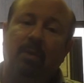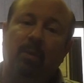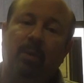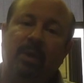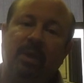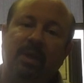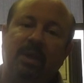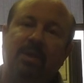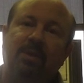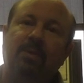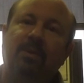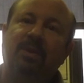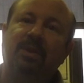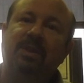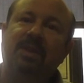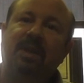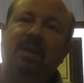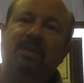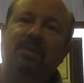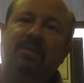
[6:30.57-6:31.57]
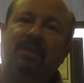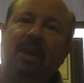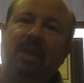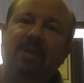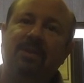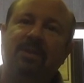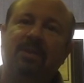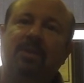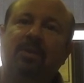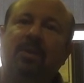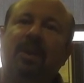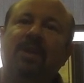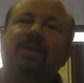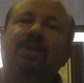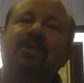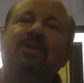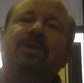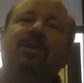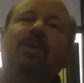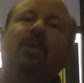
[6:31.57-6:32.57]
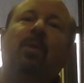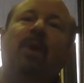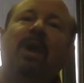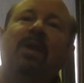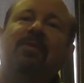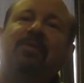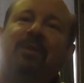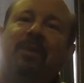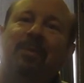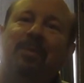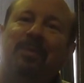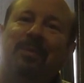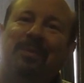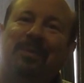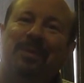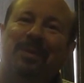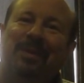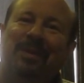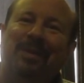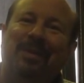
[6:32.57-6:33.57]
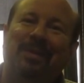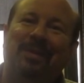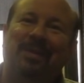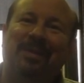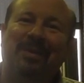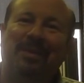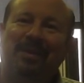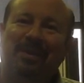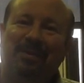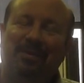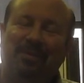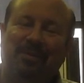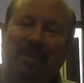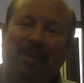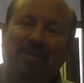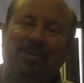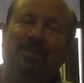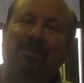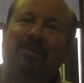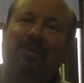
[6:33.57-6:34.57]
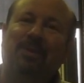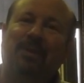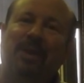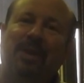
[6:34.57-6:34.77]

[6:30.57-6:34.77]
We need to incentivize the transition away from fossil fuel